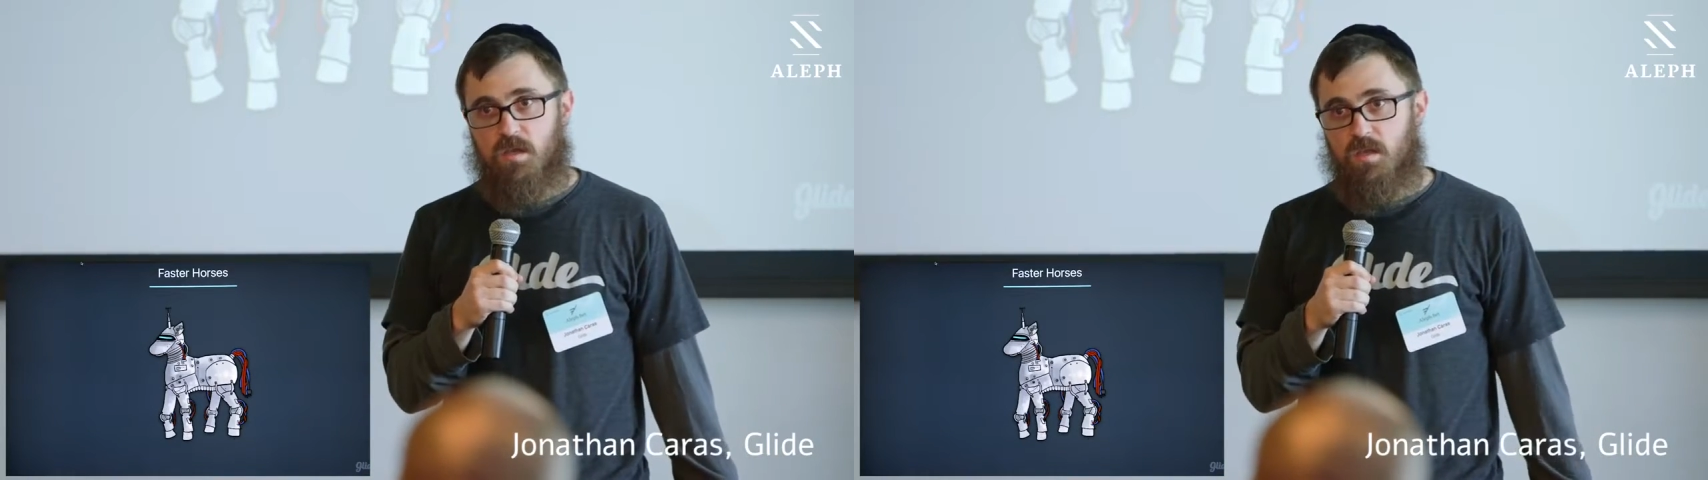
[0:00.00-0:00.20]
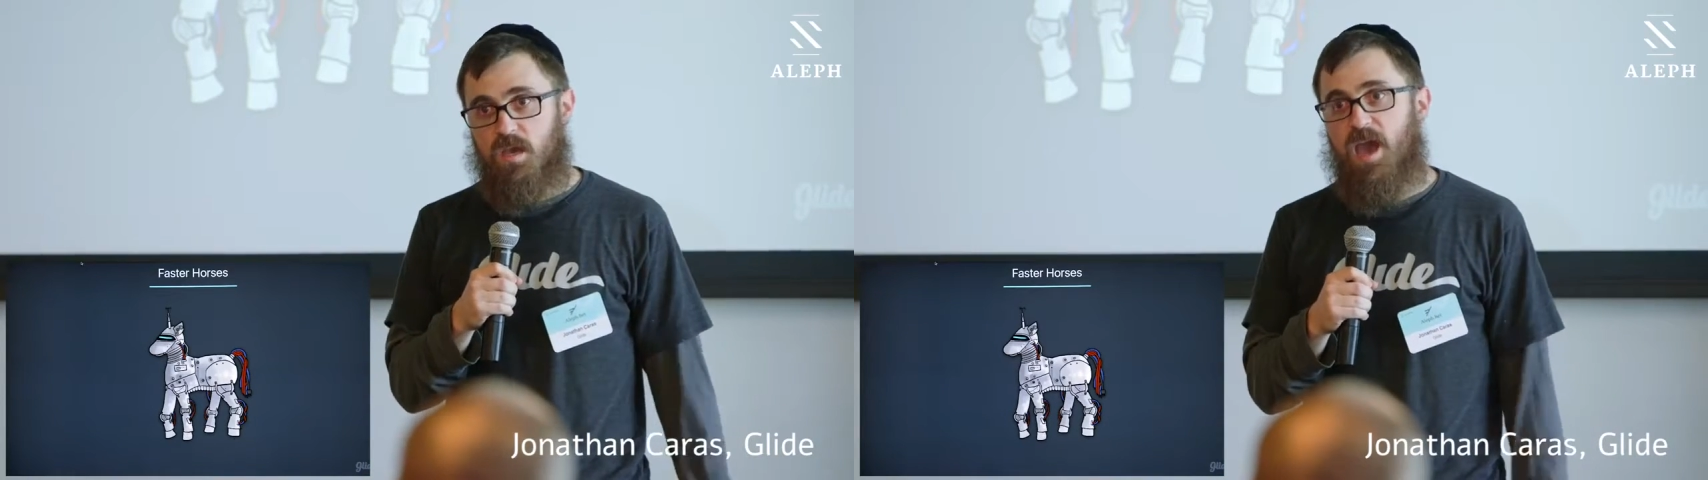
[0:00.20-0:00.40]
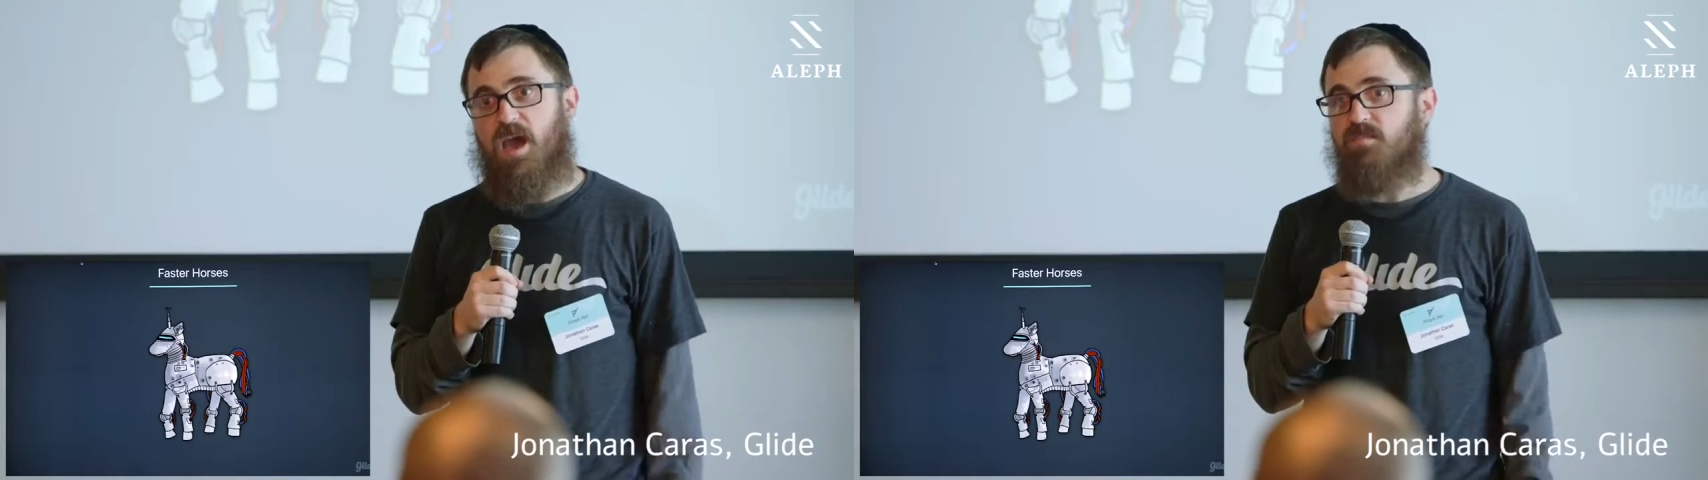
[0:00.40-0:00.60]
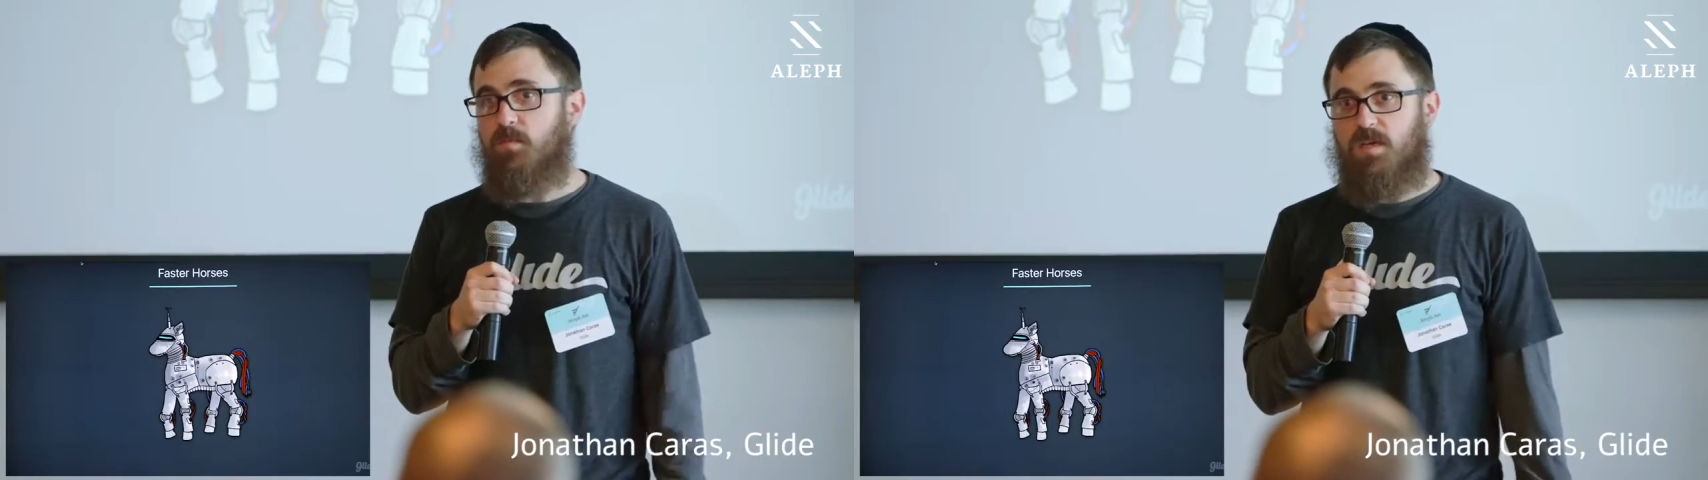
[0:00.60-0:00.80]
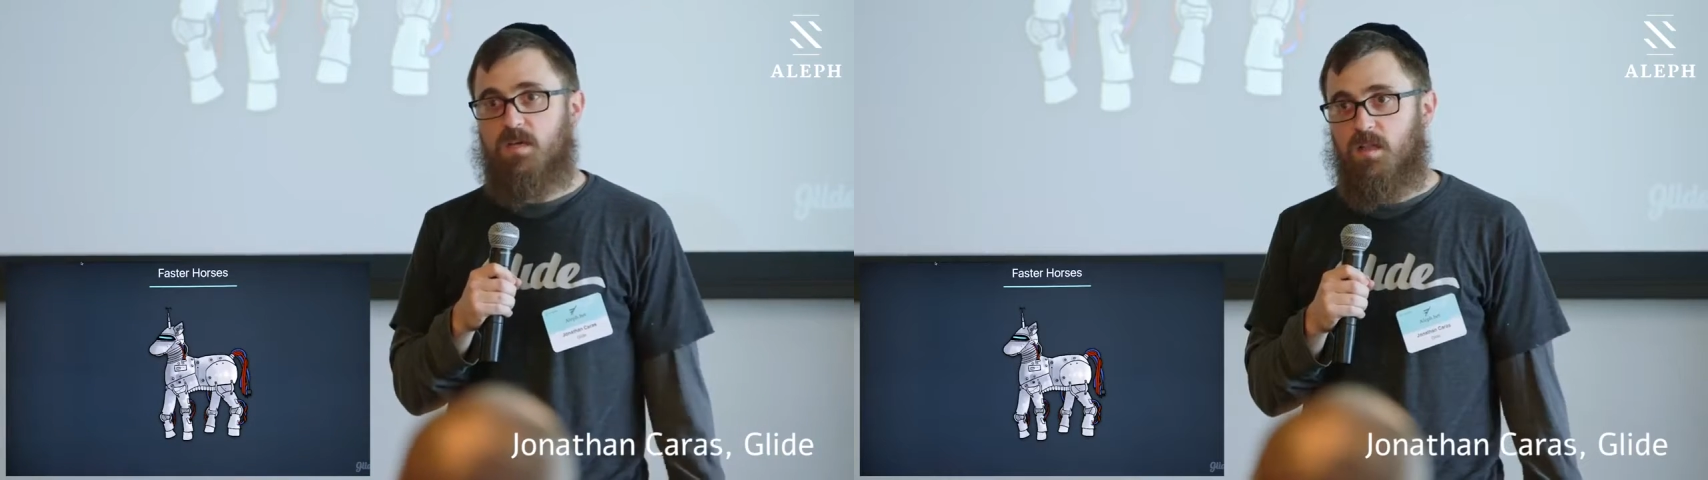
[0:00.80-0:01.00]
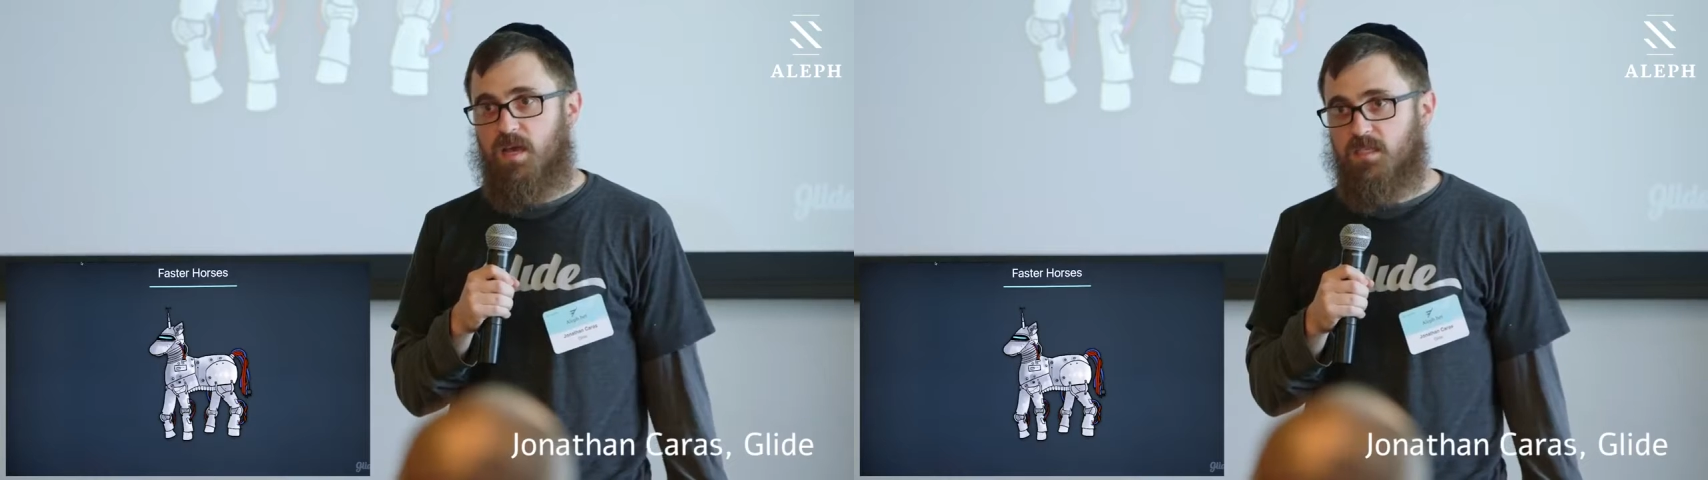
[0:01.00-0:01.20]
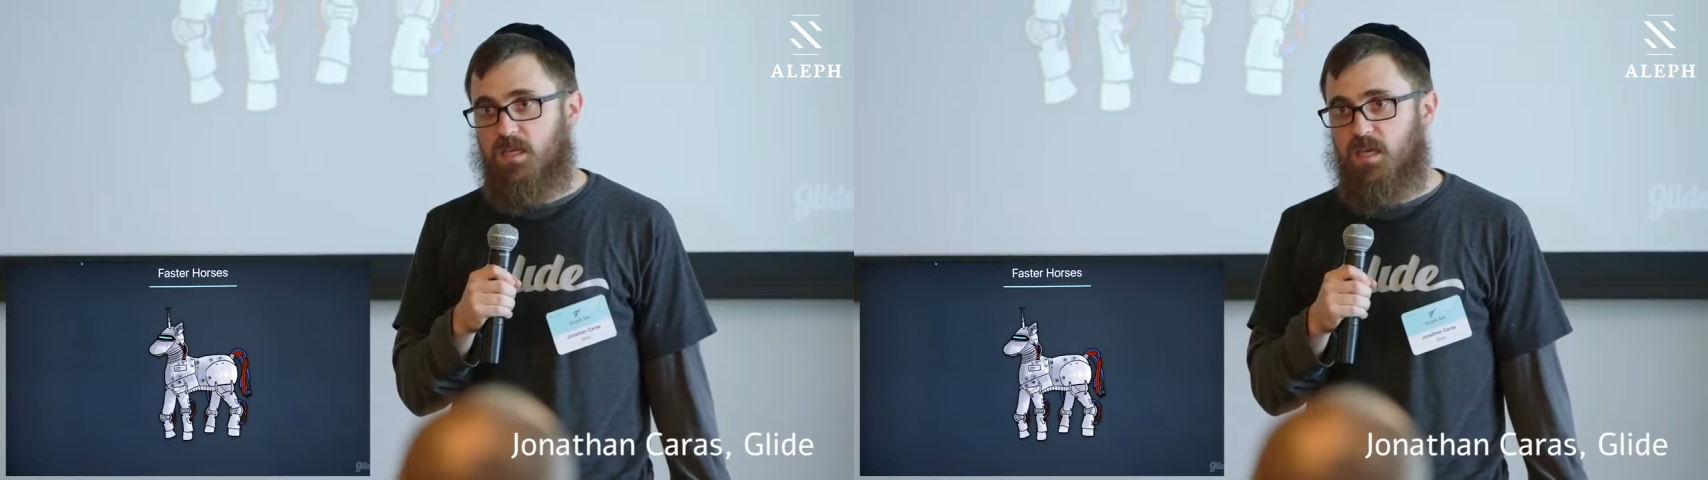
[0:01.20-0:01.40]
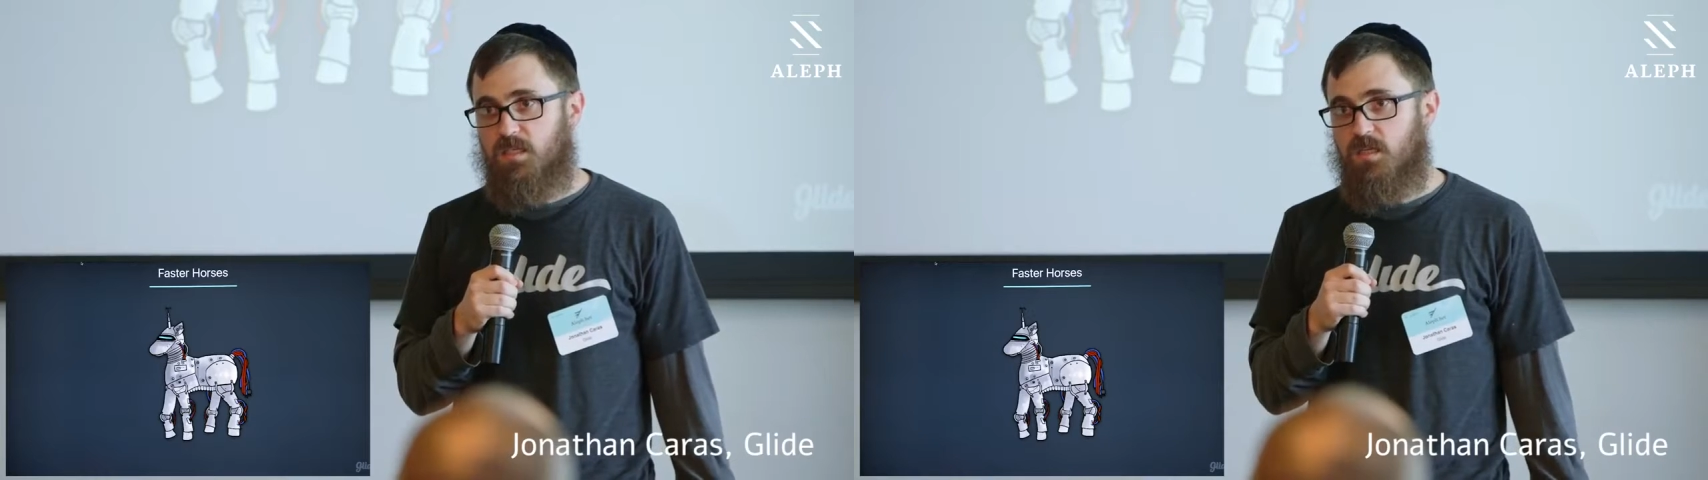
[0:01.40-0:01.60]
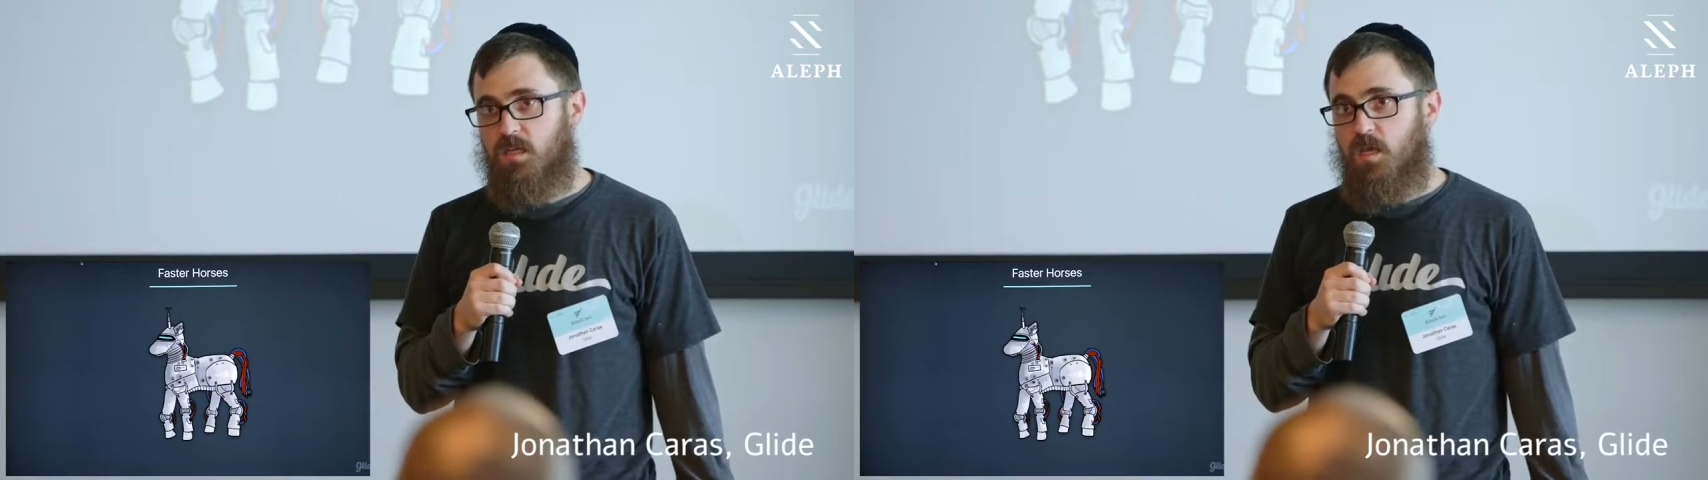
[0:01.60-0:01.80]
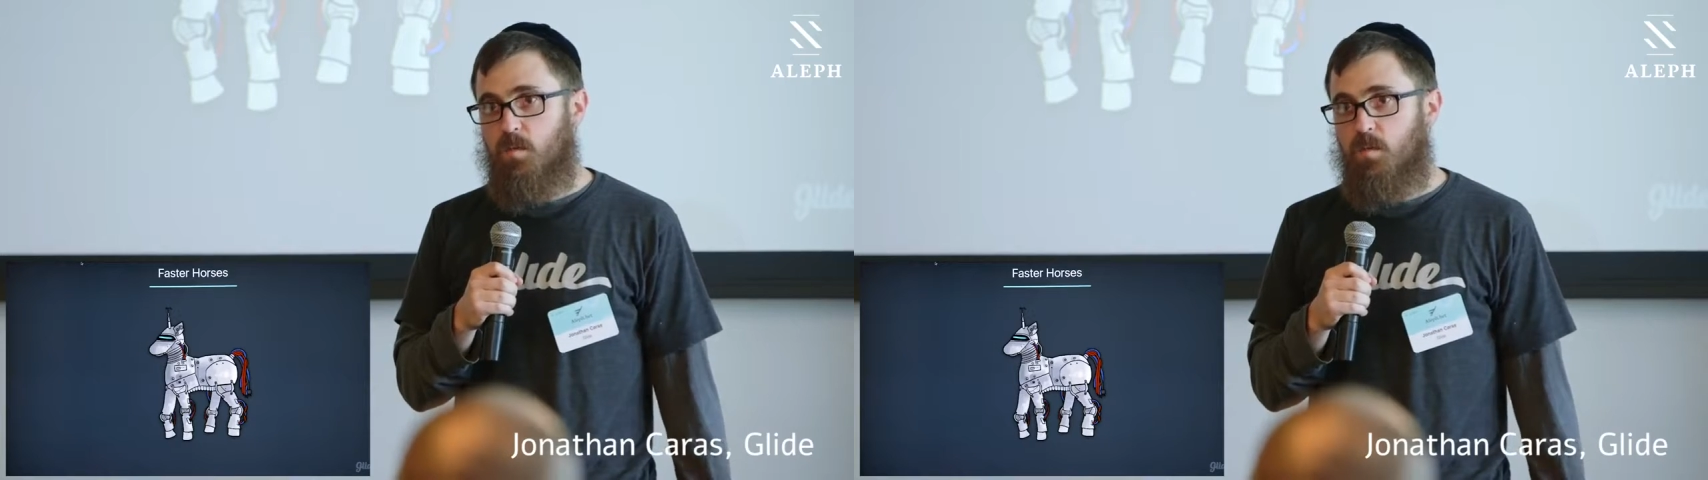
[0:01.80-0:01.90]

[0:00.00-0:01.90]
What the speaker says: you have to be collecting it,